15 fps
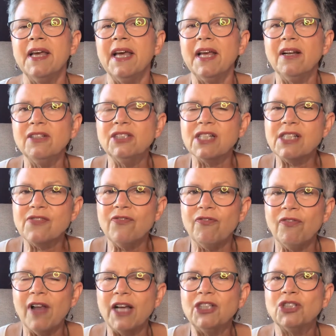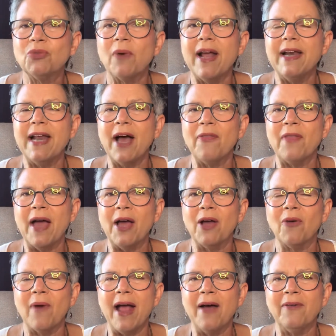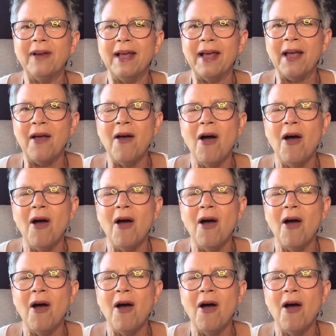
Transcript: it'll just flush right down that grounding.